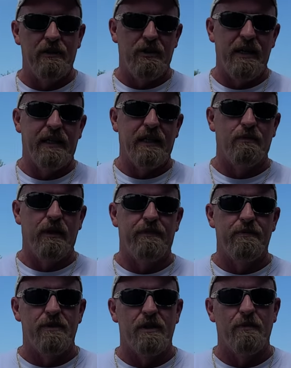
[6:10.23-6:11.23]
try to get away
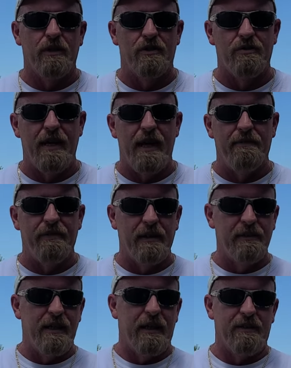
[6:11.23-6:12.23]
from some of the
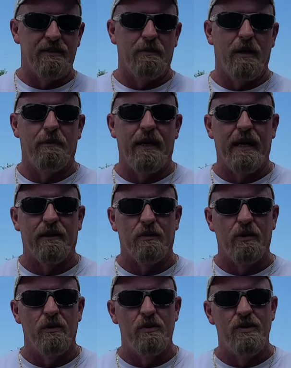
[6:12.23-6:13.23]
traffic, take some of the back
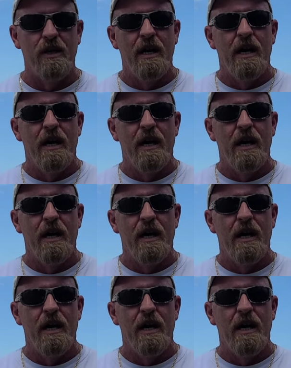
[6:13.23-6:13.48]
roads